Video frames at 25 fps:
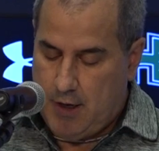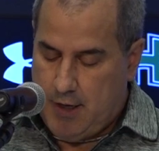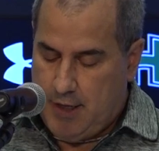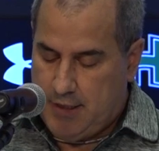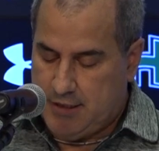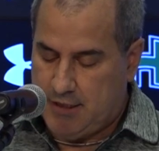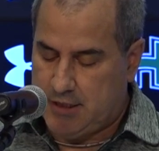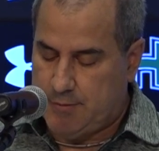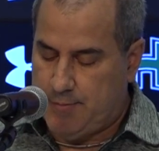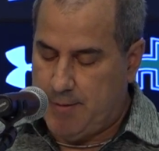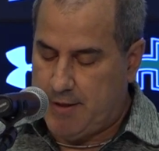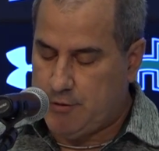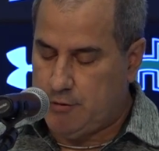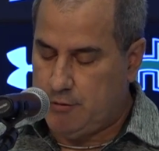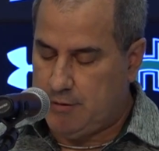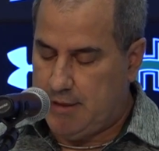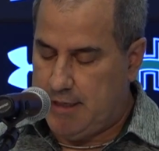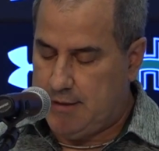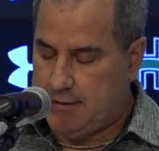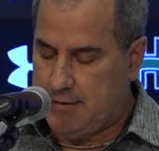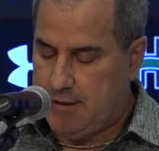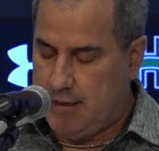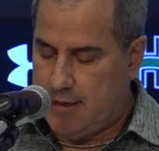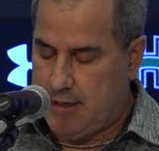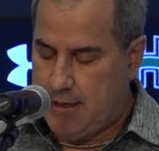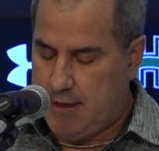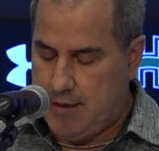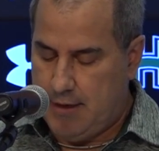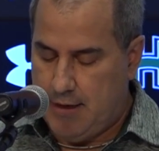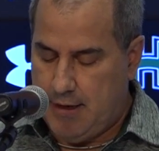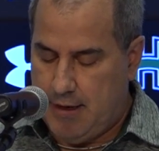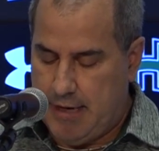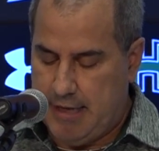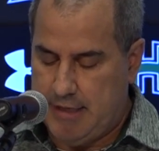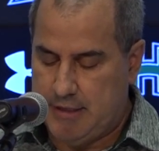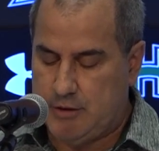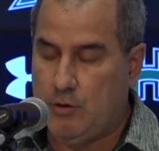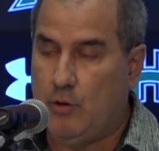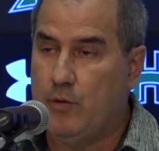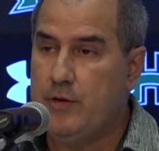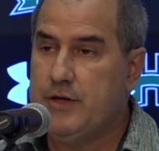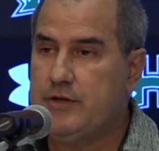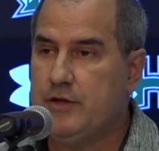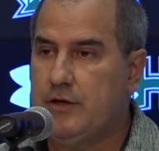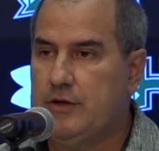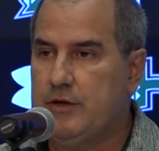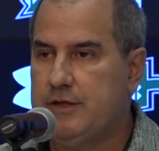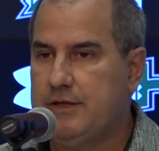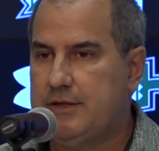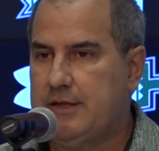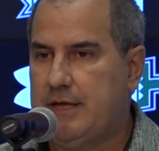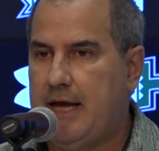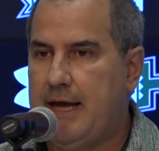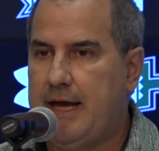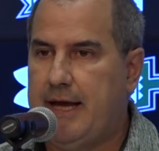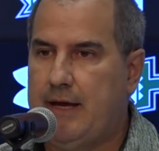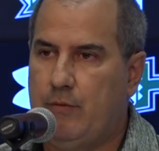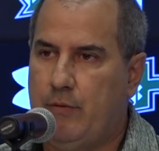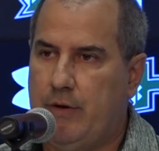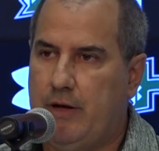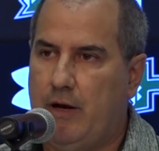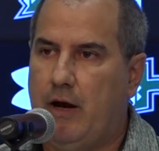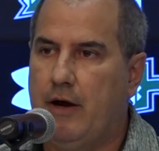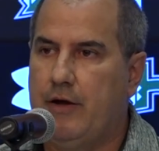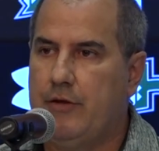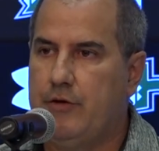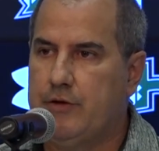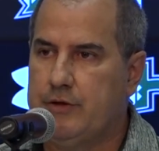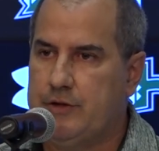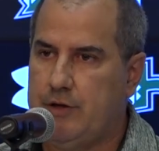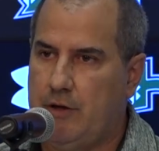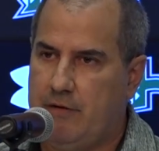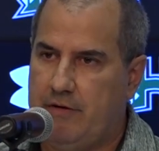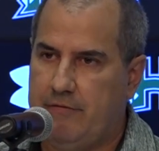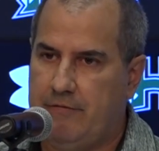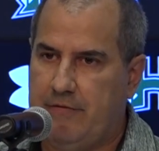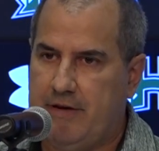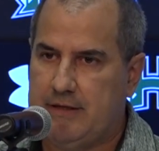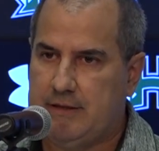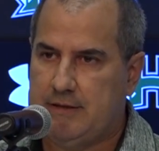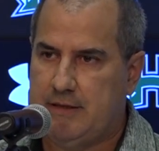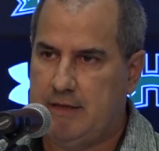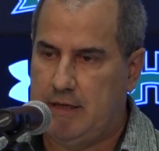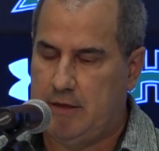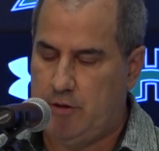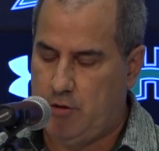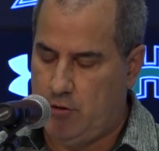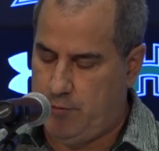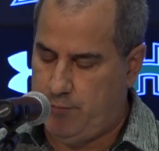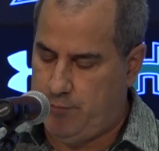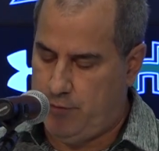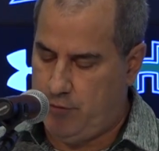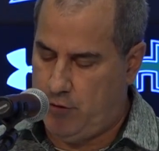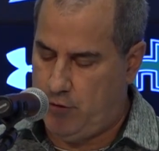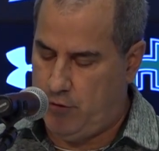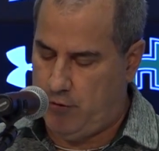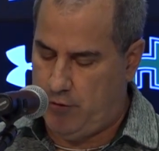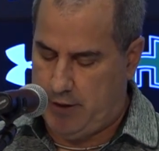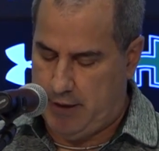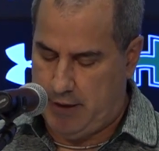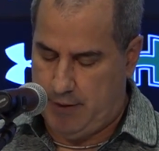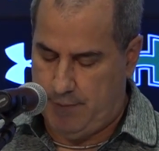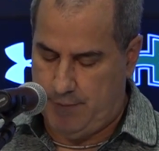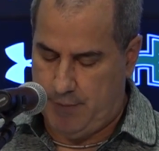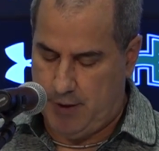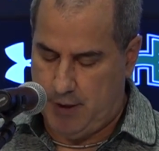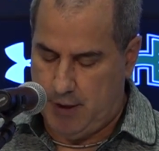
It's a special day today, and it's always a good sign when others are investing in your program.